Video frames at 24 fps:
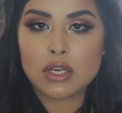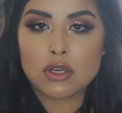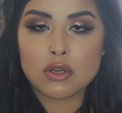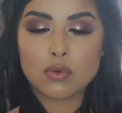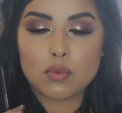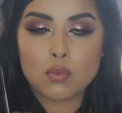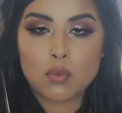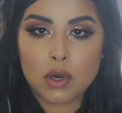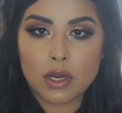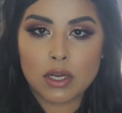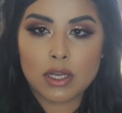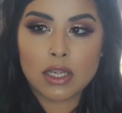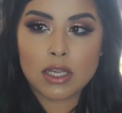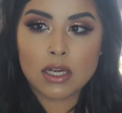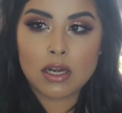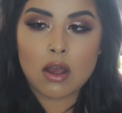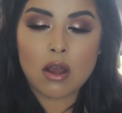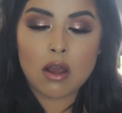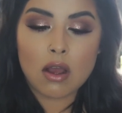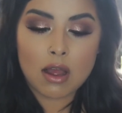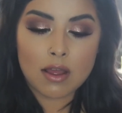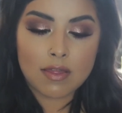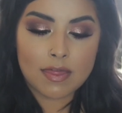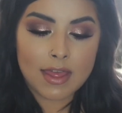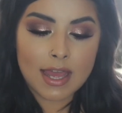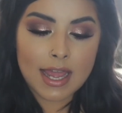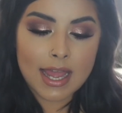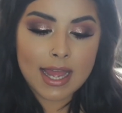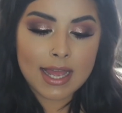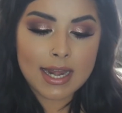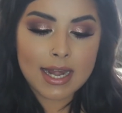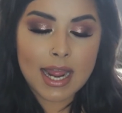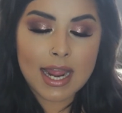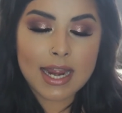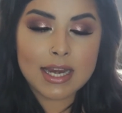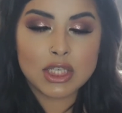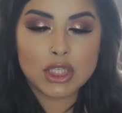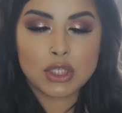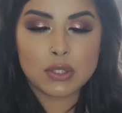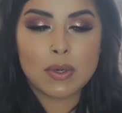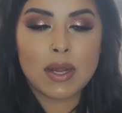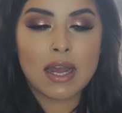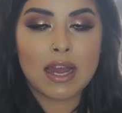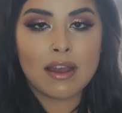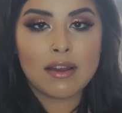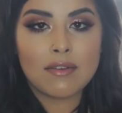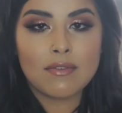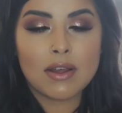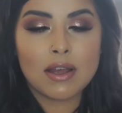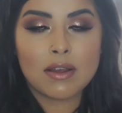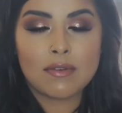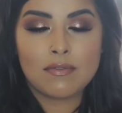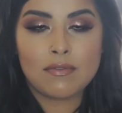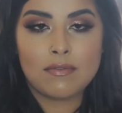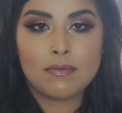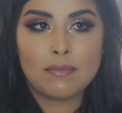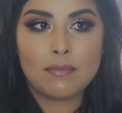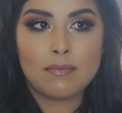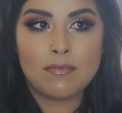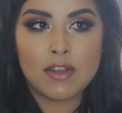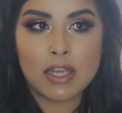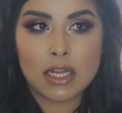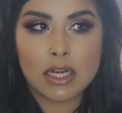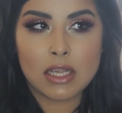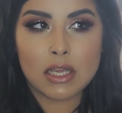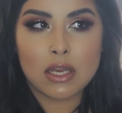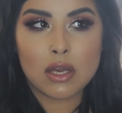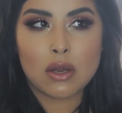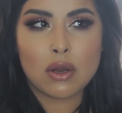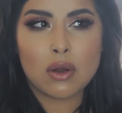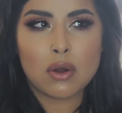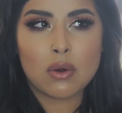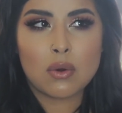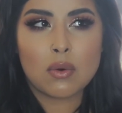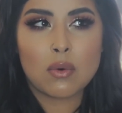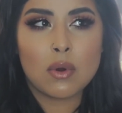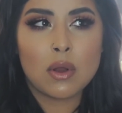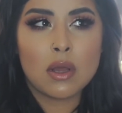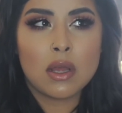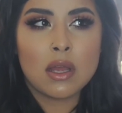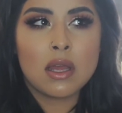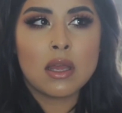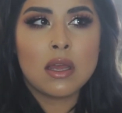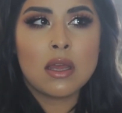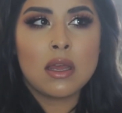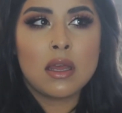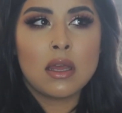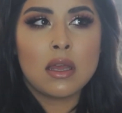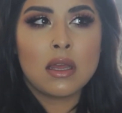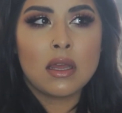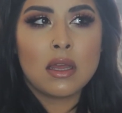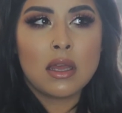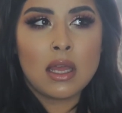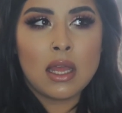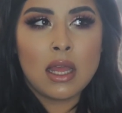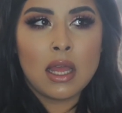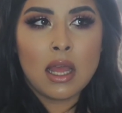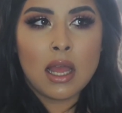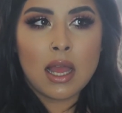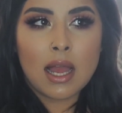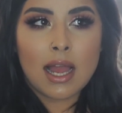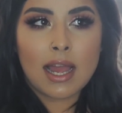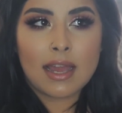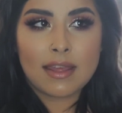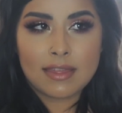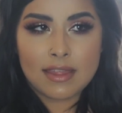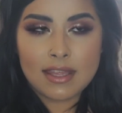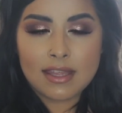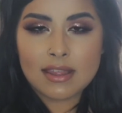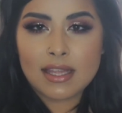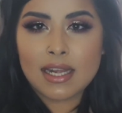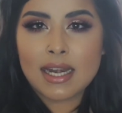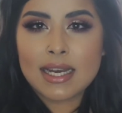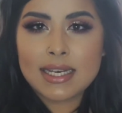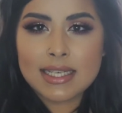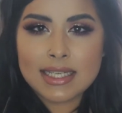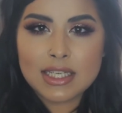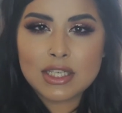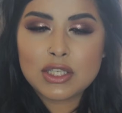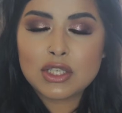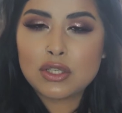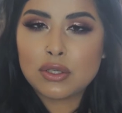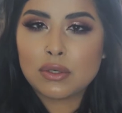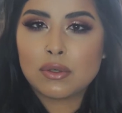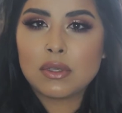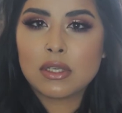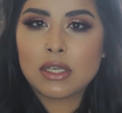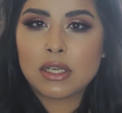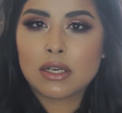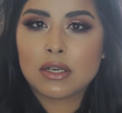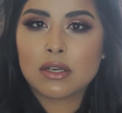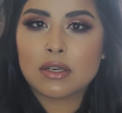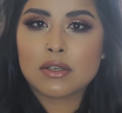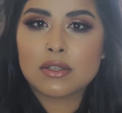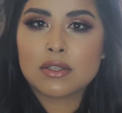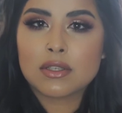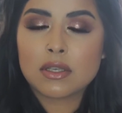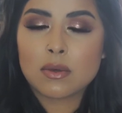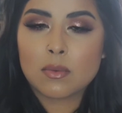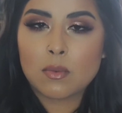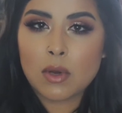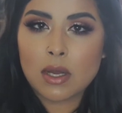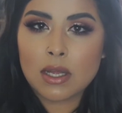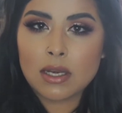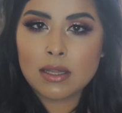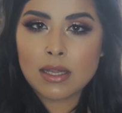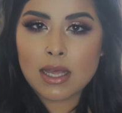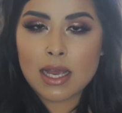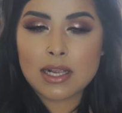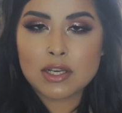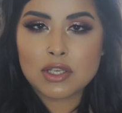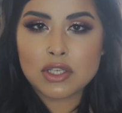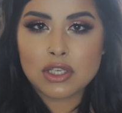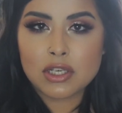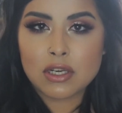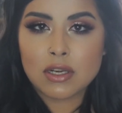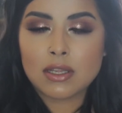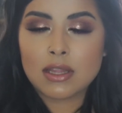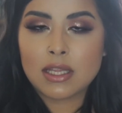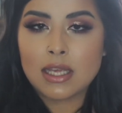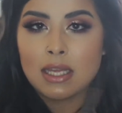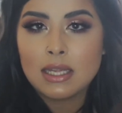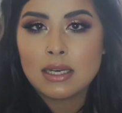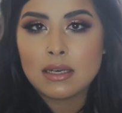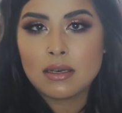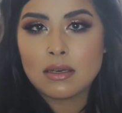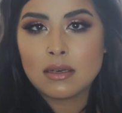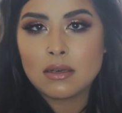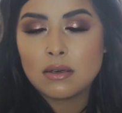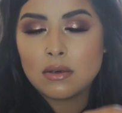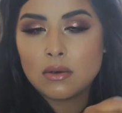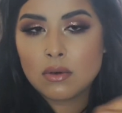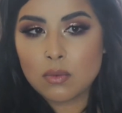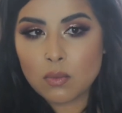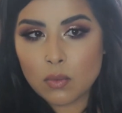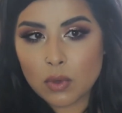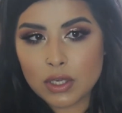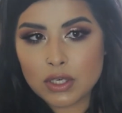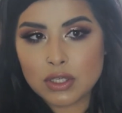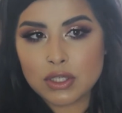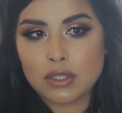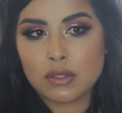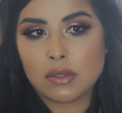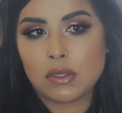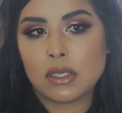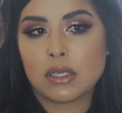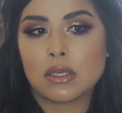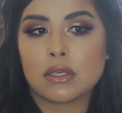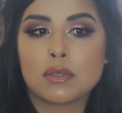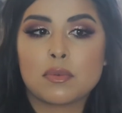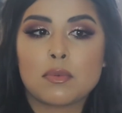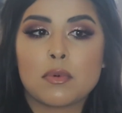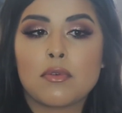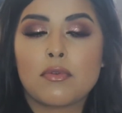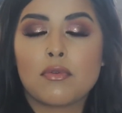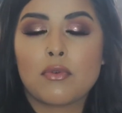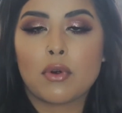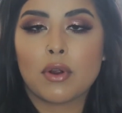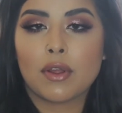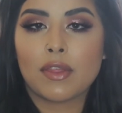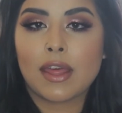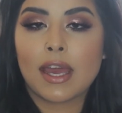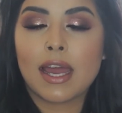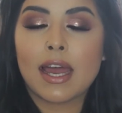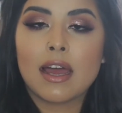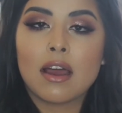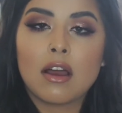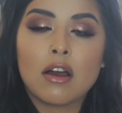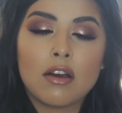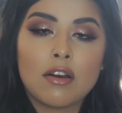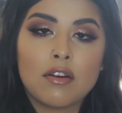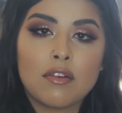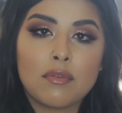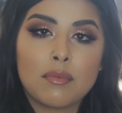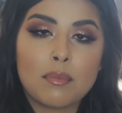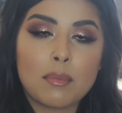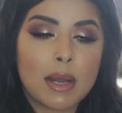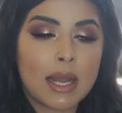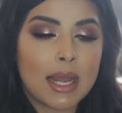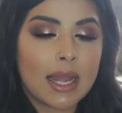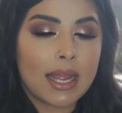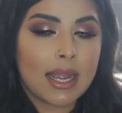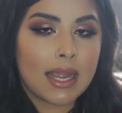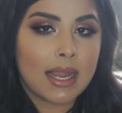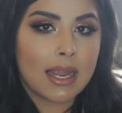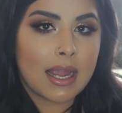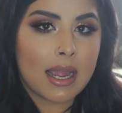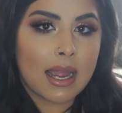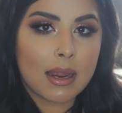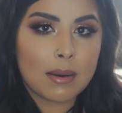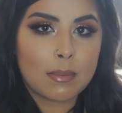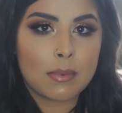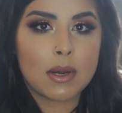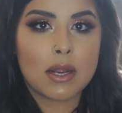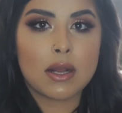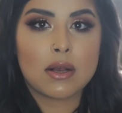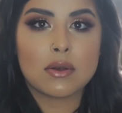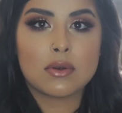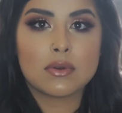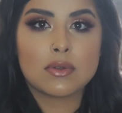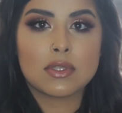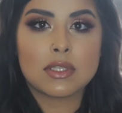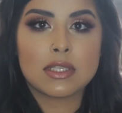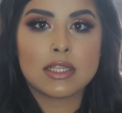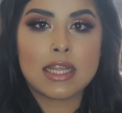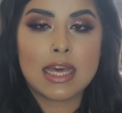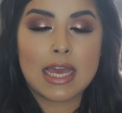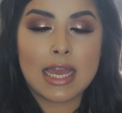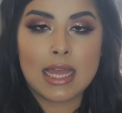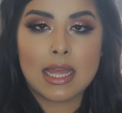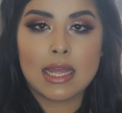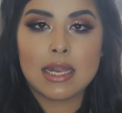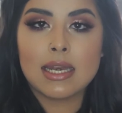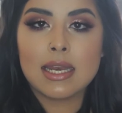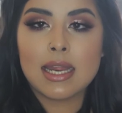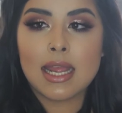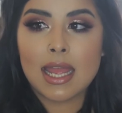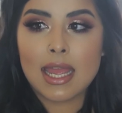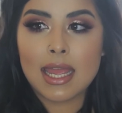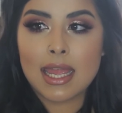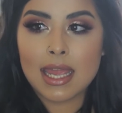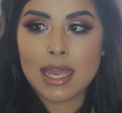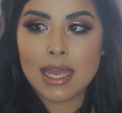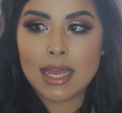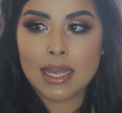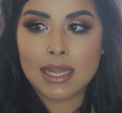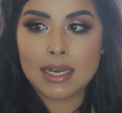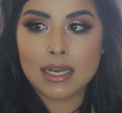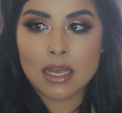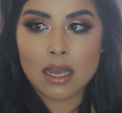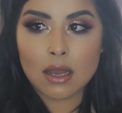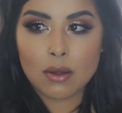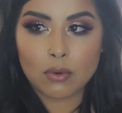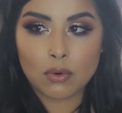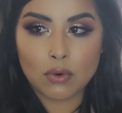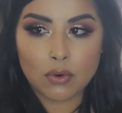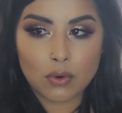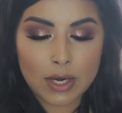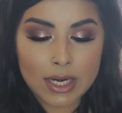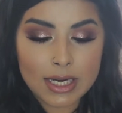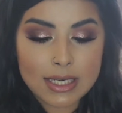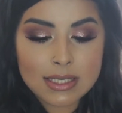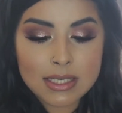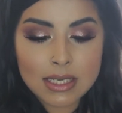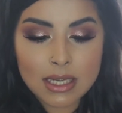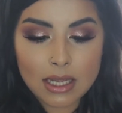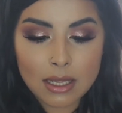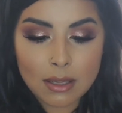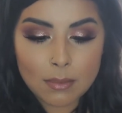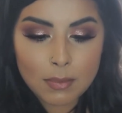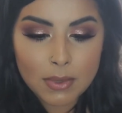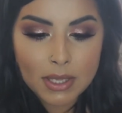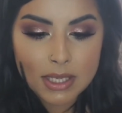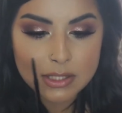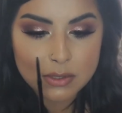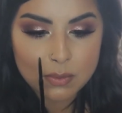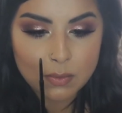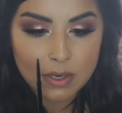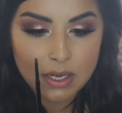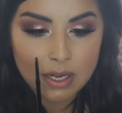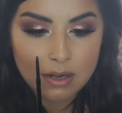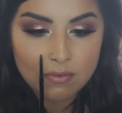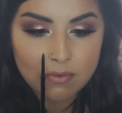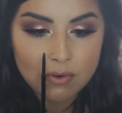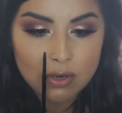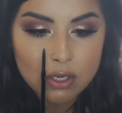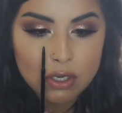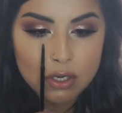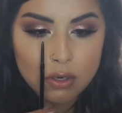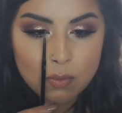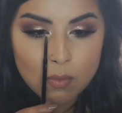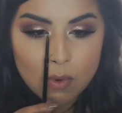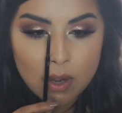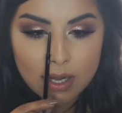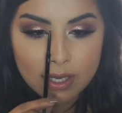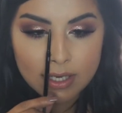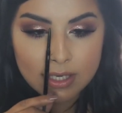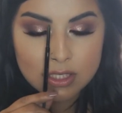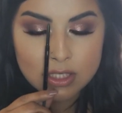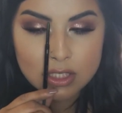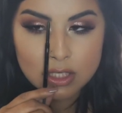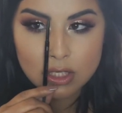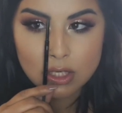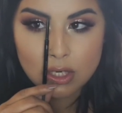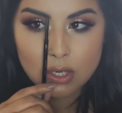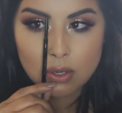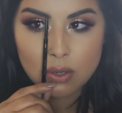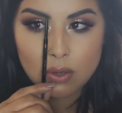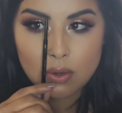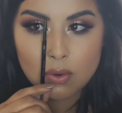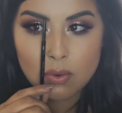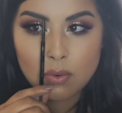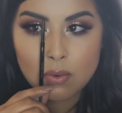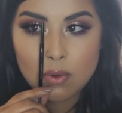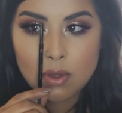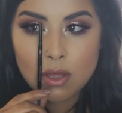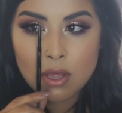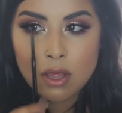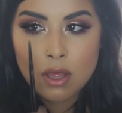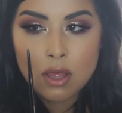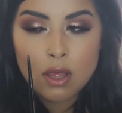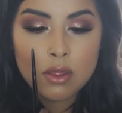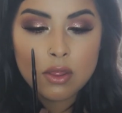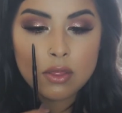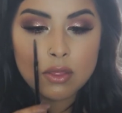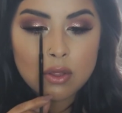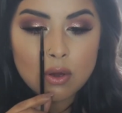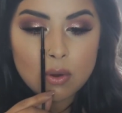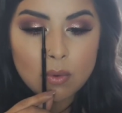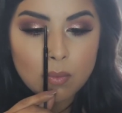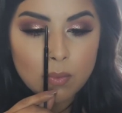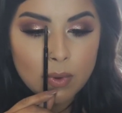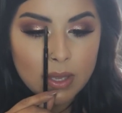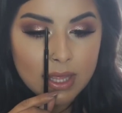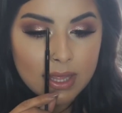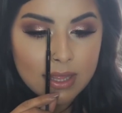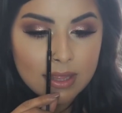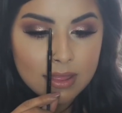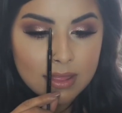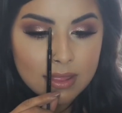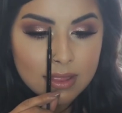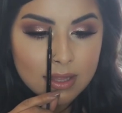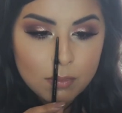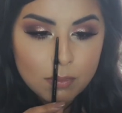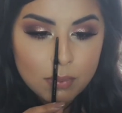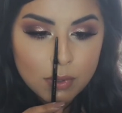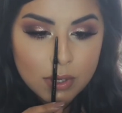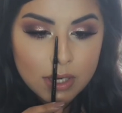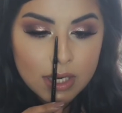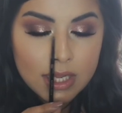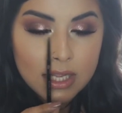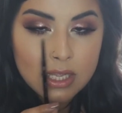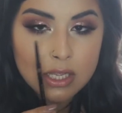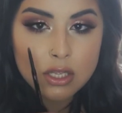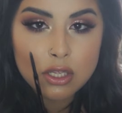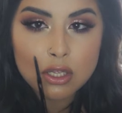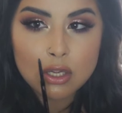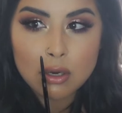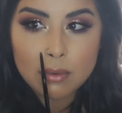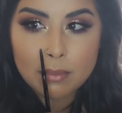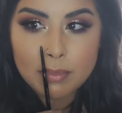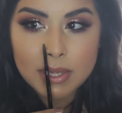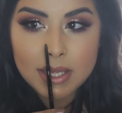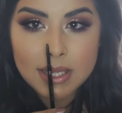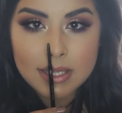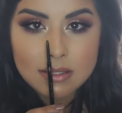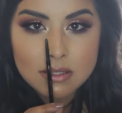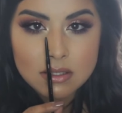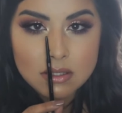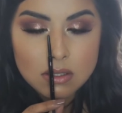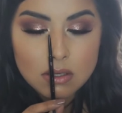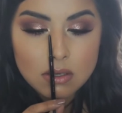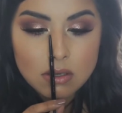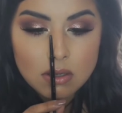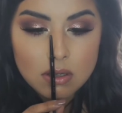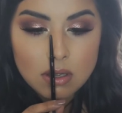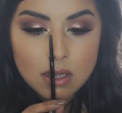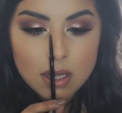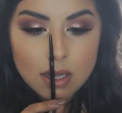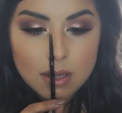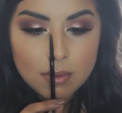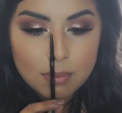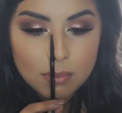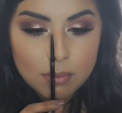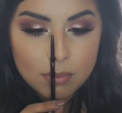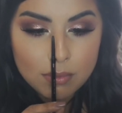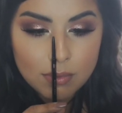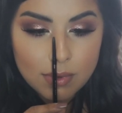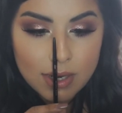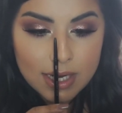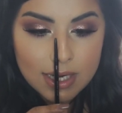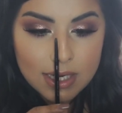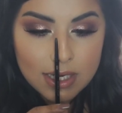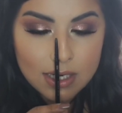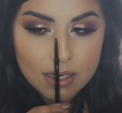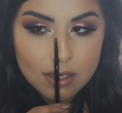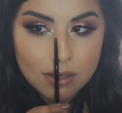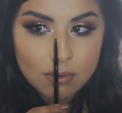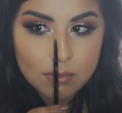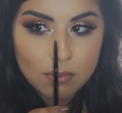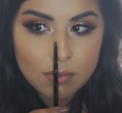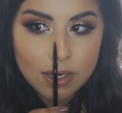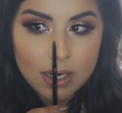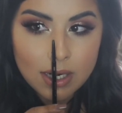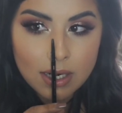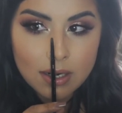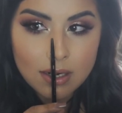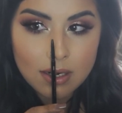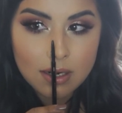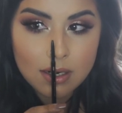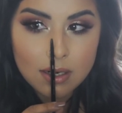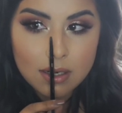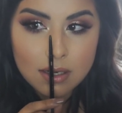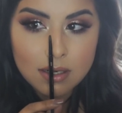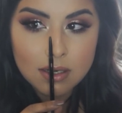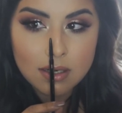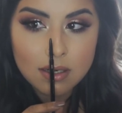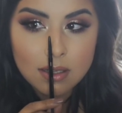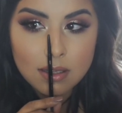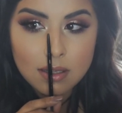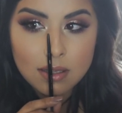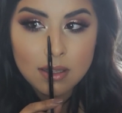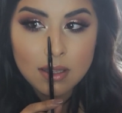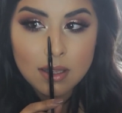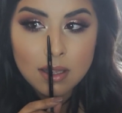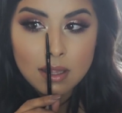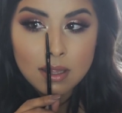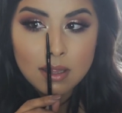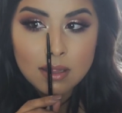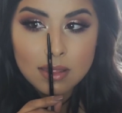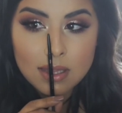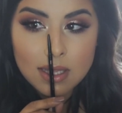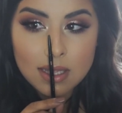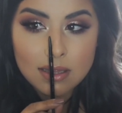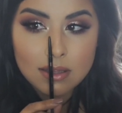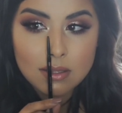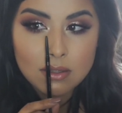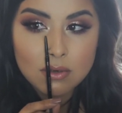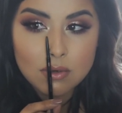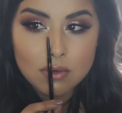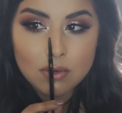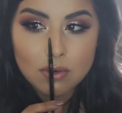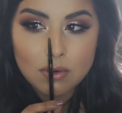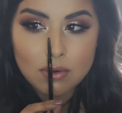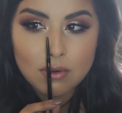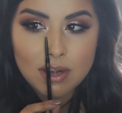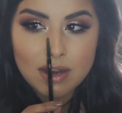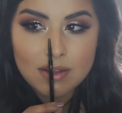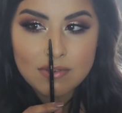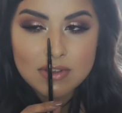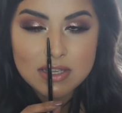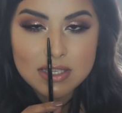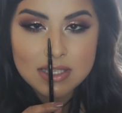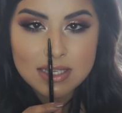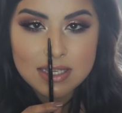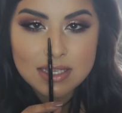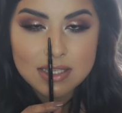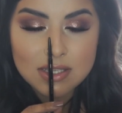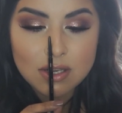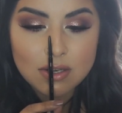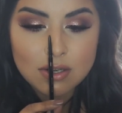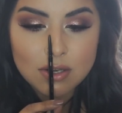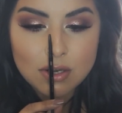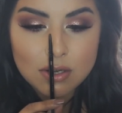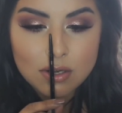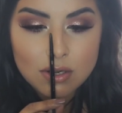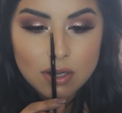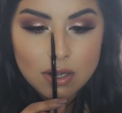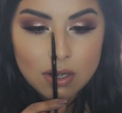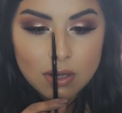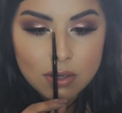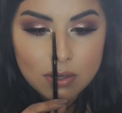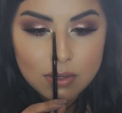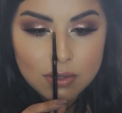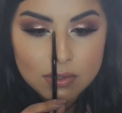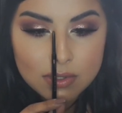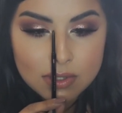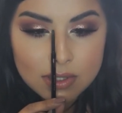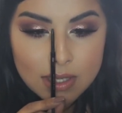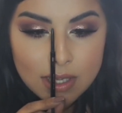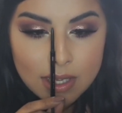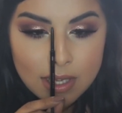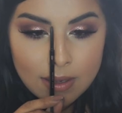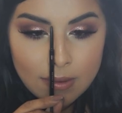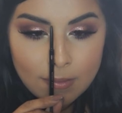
and you're working on that, I do have a video, I think that I did 2 years, one last year and then one 2 years before that, of my eyebrows then. And a great tip is whenever you're wanting to know the width, bring your pencil up right here where that little crevice is on your nose.